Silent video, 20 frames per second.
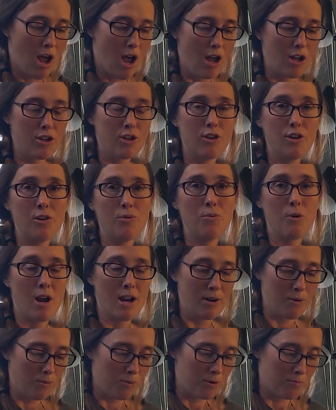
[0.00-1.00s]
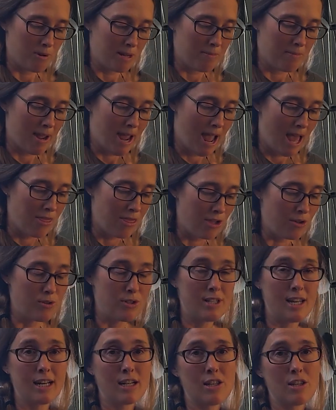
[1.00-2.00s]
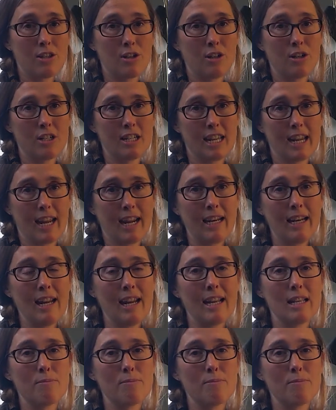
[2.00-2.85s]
A good one would be Matthew 6:13.